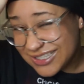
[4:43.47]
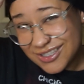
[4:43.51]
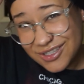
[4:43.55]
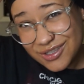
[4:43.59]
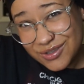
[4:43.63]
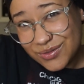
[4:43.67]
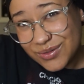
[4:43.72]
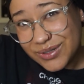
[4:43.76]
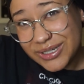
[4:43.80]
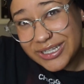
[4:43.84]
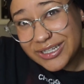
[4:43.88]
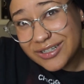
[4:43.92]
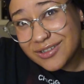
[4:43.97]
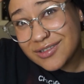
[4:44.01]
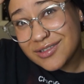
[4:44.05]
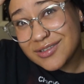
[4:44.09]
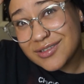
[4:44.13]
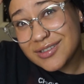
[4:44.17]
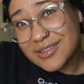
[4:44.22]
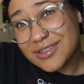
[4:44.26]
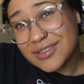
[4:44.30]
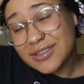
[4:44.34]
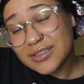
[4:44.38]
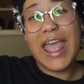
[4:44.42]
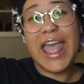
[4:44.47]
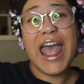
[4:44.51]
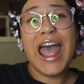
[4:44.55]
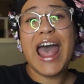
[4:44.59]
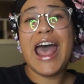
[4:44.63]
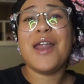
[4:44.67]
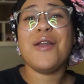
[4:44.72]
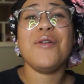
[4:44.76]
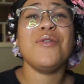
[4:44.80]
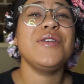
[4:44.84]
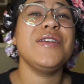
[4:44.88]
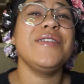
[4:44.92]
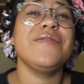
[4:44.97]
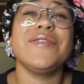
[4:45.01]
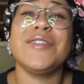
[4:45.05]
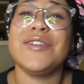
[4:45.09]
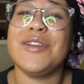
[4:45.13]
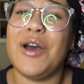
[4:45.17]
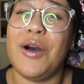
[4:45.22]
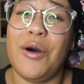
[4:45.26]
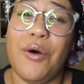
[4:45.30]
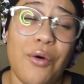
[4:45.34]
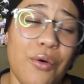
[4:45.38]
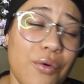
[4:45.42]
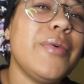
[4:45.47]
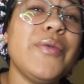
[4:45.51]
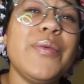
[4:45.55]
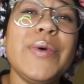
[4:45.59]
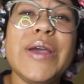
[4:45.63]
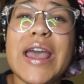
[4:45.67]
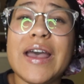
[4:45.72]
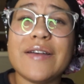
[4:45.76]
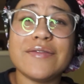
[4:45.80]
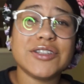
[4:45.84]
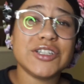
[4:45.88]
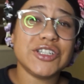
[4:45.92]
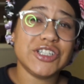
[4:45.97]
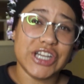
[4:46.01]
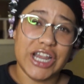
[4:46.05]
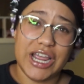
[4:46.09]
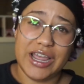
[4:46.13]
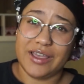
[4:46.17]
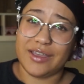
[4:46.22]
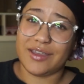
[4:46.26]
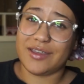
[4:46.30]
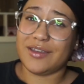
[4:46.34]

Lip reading: 3 years? I don't even know, but we have to check.